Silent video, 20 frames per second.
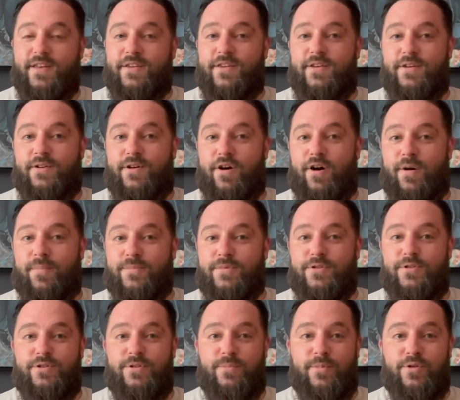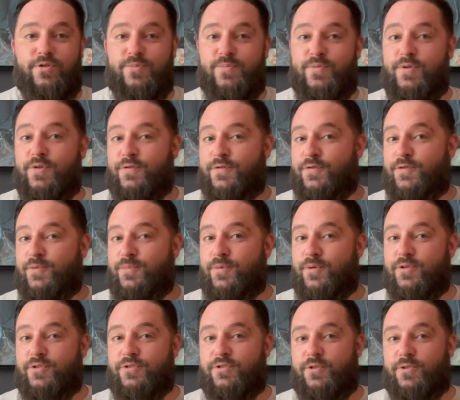You come to the most beautiful
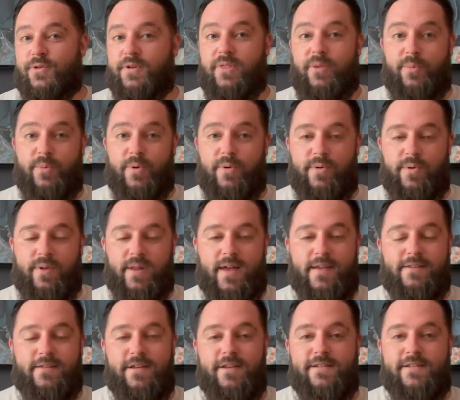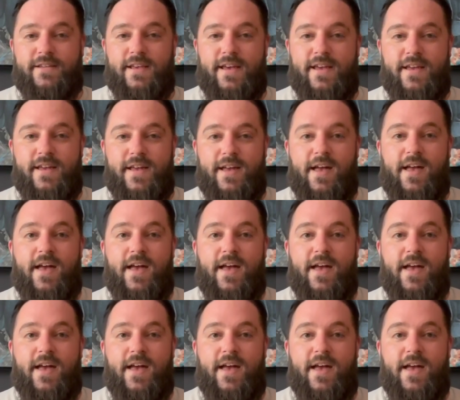bookstore in the world, as they say,